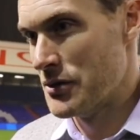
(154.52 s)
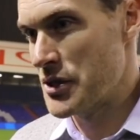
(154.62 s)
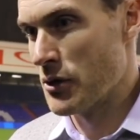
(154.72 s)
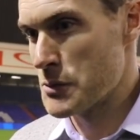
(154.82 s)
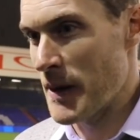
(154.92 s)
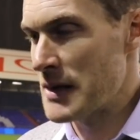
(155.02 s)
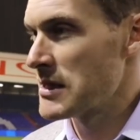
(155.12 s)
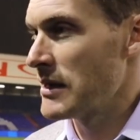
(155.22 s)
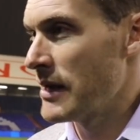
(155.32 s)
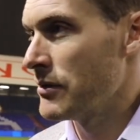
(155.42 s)
Chio's
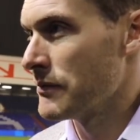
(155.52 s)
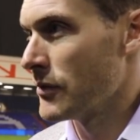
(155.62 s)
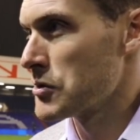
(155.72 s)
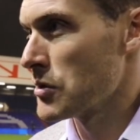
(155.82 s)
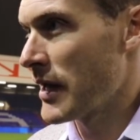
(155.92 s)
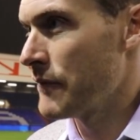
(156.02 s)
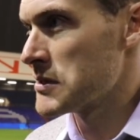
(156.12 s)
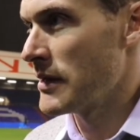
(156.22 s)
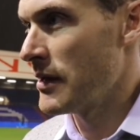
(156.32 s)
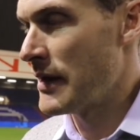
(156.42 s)
pace at the end also gave
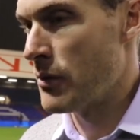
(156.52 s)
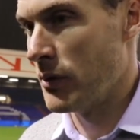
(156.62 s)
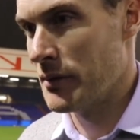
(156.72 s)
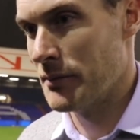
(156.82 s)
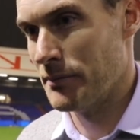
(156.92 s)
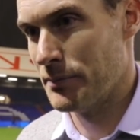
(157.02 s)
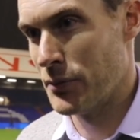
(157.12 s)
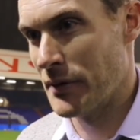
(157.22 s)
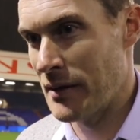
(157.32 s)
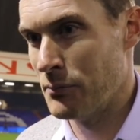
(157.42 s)
us an, an outlet
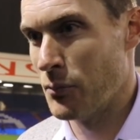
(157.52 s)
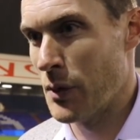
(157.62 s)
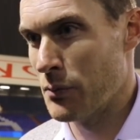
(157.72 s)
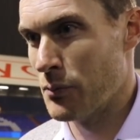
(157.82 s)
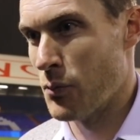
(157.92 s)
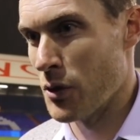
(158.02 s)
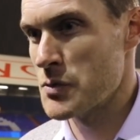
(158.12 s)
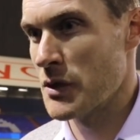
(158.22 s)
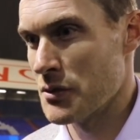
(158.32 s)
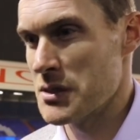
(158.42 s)
then we,
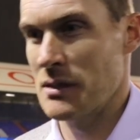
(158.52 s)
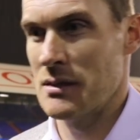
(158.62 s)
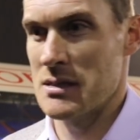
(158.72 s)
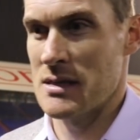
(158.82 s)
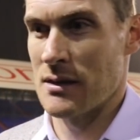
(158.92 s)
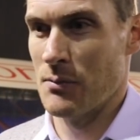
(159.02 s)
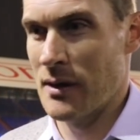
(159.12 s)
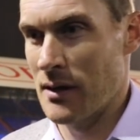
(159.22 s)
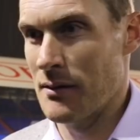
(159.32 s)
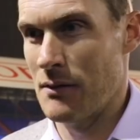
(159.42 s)
once we conceded the second,
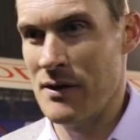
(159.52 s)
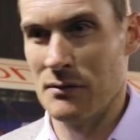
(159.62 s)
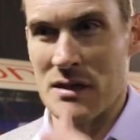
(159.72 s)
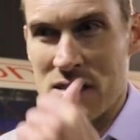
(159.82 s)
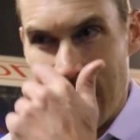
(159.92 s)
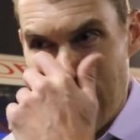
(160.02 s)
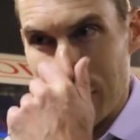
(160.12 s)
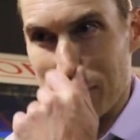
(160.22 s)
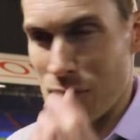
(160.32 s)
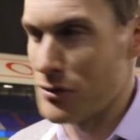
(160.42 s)
we had a, a, real
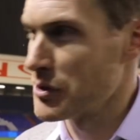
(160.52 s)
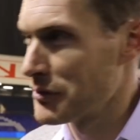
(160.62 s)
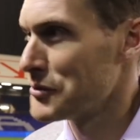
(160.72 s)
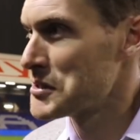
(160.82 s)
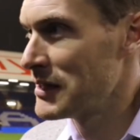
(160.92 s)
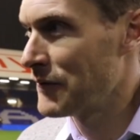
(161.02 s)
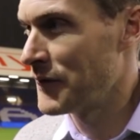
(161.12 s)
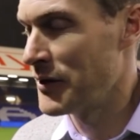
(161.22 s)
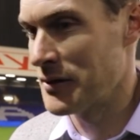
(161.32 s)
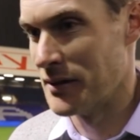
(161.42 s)
desire not to concede the
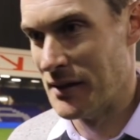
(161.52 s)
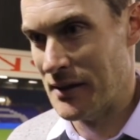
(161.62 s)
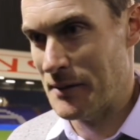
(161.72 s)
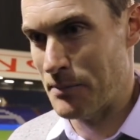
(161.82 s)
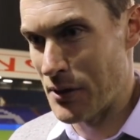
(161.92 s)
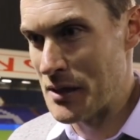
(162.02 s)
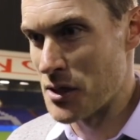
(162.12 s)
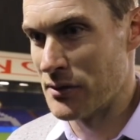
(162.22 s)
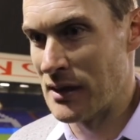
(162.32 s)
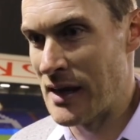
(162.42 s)
first.
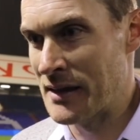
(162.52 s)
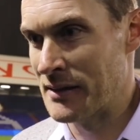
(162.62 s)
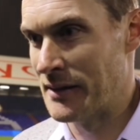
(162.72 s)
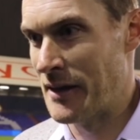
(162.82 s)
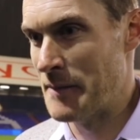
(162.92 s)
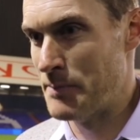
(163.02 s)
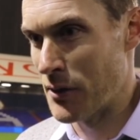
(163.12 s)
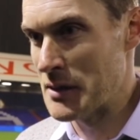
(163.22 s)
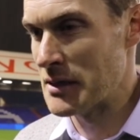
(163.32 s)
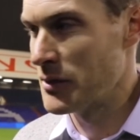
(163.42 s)
Bodies on the line, uh,
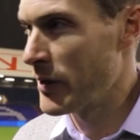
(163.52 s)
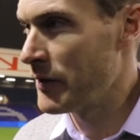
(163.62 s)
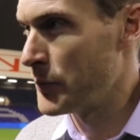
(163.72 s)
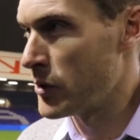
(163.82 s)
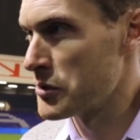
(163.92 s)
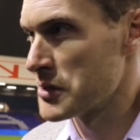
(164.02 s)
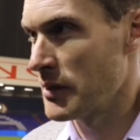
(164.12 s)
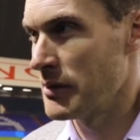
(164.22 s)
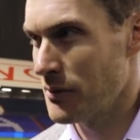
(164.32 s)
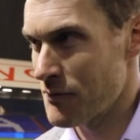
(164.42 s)
bodies in the way of balls,
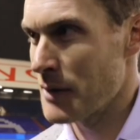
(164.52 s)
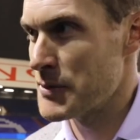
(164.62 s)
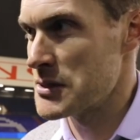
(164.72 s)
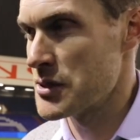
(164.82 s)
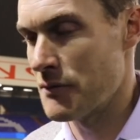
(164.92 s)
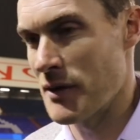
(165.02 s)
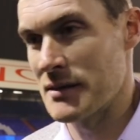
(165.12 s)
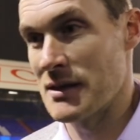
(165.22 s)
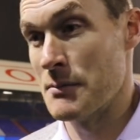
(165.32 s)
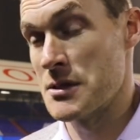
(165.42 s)
and, and, in the right position at the
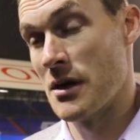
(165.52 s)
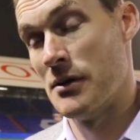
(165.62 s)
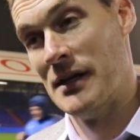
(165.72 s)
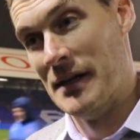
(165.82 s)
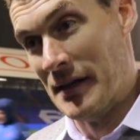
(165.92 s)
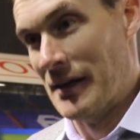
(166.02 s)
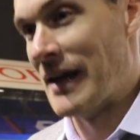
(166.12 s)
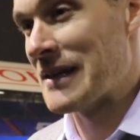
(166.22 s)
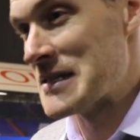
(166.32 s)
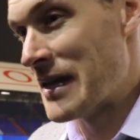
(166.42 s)
right time. So,
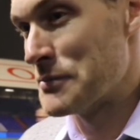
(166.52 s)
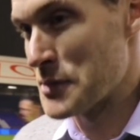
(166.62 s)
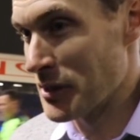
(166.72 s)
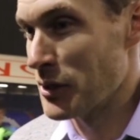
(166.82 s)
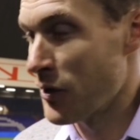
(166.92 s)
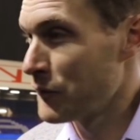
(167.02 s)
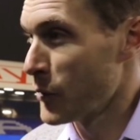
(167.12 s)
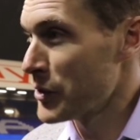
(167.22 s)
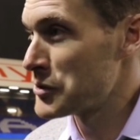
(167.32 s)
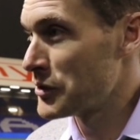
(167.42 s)
like I say, still a lot
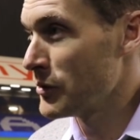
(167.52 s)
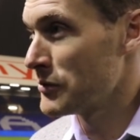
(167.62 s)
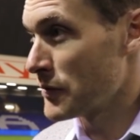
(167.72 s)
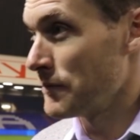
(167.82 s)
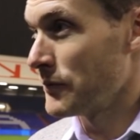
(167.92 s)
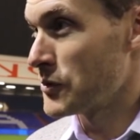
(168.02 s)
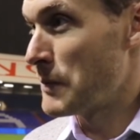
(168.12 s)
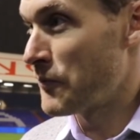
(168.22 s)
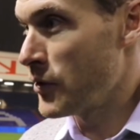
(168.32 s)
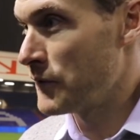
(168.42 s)
of work to do to, to
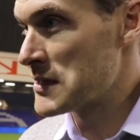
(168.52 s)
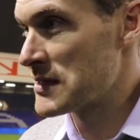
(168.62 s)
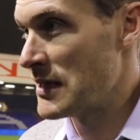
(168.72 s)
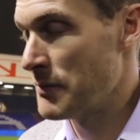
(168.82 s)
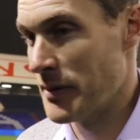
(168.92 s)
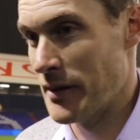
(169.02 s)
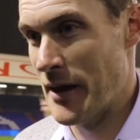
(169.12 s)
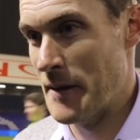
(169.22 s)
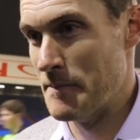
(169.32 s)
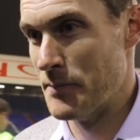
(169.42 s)
improve this team.
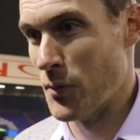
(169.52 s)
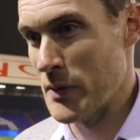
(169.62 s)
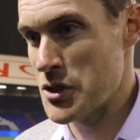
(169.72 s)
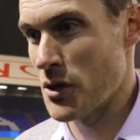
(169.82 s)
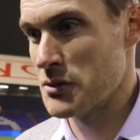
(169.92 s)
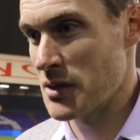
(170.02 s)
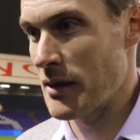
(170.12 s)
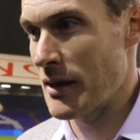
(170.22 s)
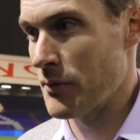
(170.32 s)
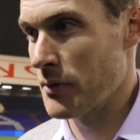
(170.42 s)
Um, but we showed
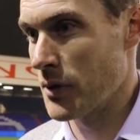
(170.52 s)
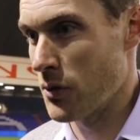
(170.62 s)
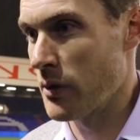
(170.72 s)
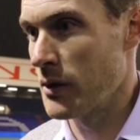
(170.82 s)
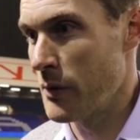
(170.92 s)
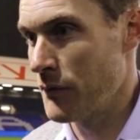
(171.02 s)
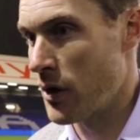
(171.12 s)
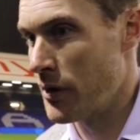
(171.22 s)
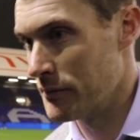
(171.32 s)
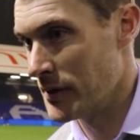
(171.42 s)
today that the quality we've
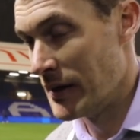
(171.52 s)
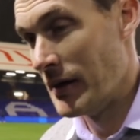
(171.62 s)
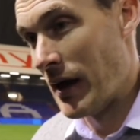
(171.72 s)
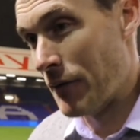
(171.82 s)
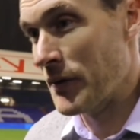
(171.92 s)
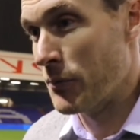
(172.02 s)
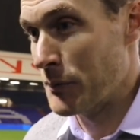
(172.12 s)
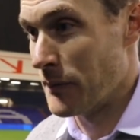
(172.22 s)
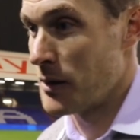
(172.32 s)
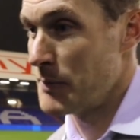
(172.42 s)
got, and I think
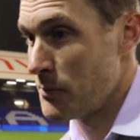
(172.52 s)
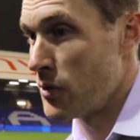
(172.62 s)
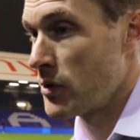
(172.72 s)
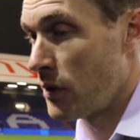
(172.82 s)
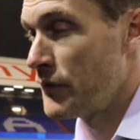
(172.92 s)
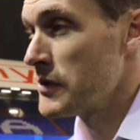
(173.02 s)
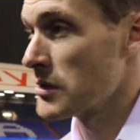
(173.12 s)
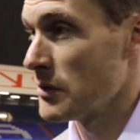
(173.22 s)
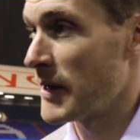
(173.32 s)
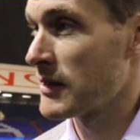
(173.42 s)
we had a bit more
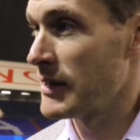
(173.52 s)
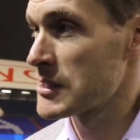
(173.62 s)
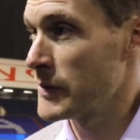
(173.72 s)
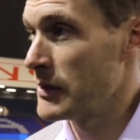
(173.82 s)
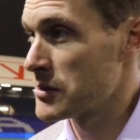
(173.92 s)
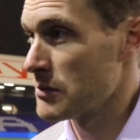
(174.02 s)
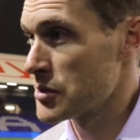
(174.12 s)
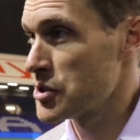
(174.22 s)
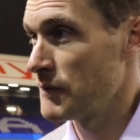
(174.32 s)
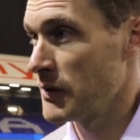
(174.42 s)
confidence on the back of last week in terms
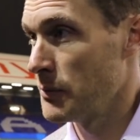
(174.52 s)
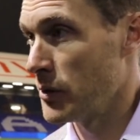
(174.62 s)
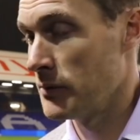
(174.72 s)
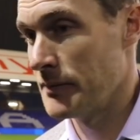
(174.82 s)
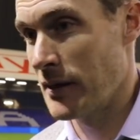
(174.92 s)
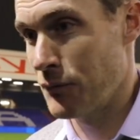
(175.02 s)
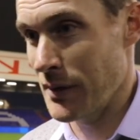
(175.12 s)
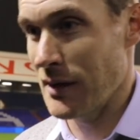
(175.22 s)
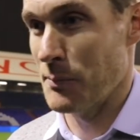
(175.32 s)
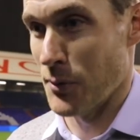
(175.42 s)
of shifting the ball. And if
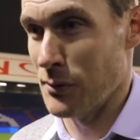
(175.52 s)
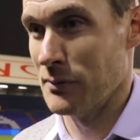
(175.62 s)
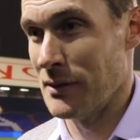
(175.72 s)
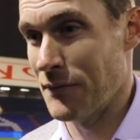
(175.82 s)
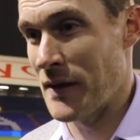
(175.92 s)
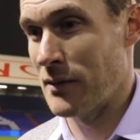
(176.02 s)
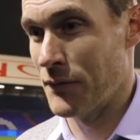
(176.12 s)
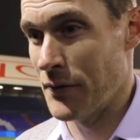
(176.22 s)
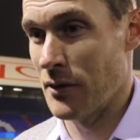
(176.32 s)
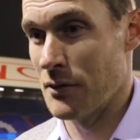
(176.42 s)
we get the ball in the final
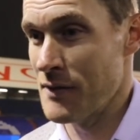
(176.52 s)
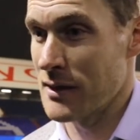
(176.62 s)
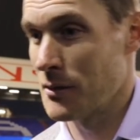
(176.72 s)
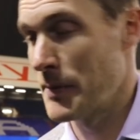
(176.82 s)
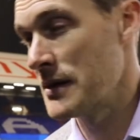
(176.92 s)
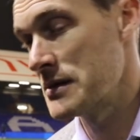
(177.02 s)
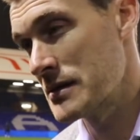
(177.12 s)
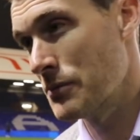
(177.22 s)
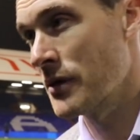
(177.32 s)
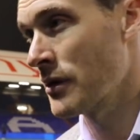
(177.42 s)
third on a regular
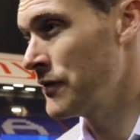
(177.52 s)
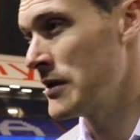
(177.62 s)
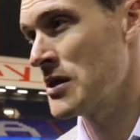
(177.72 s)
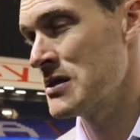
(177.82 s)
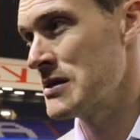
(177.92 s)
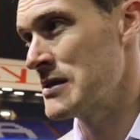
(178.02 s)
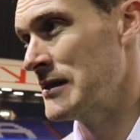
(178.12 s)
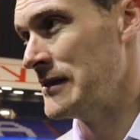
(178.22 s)
basis, then we're going to create chances.